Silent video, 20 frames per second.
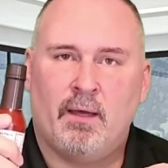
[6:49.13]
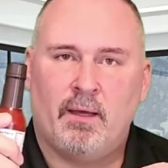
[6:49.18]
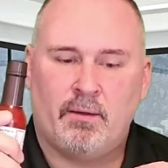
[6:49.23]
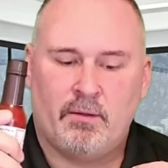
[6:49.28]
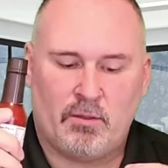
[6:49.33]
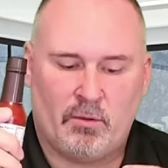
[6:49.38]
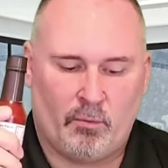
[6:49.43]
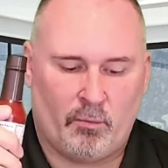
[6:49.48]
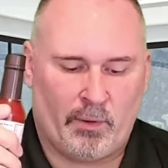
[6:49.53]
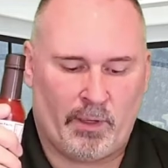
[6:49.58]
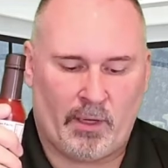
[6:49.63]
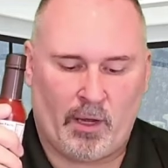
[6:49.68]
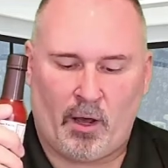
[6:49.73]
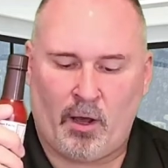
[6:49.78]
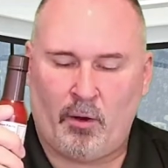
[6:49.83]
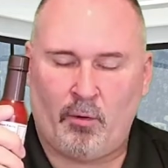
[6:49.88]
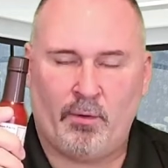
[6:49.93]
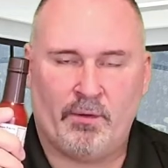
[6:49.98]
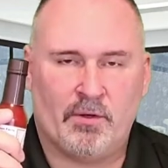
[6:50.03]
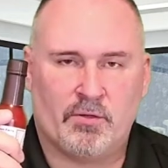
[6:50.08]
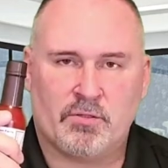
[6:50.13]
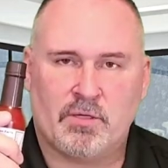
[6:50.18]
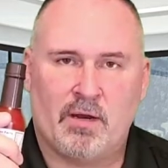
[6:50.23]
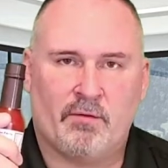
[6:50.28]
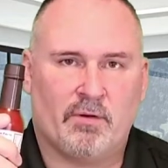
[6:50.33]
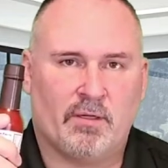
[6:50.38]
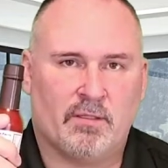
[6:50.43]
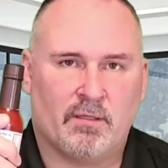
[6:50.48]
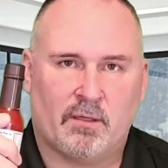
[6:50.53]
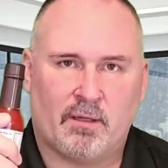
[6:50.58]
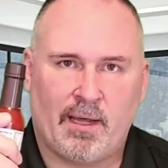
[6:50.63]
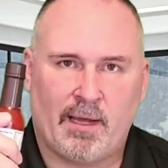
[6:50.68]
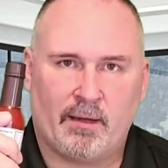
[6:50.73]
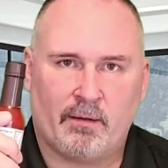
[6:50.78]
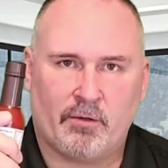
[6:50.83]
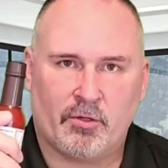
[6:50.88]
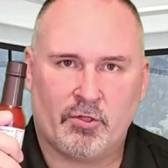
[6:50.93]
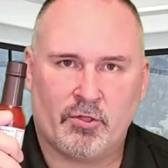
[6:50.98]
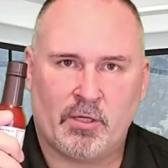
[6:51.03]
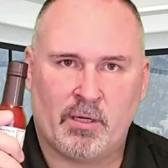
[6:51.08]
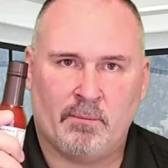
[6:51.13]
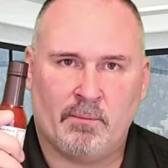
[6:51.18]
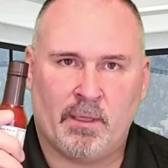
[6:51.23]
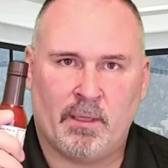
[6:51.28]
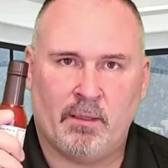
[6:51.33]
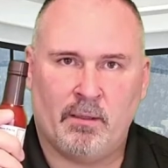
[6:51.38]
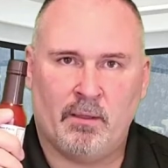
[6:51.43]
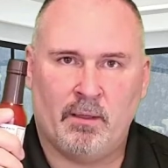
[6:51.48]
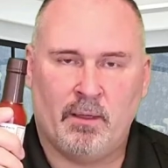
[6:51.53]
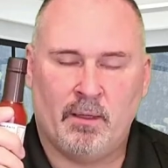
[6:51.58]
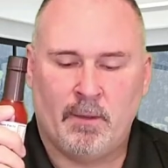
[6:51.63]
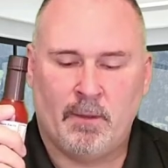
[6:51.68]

There's never a delay on our shipment.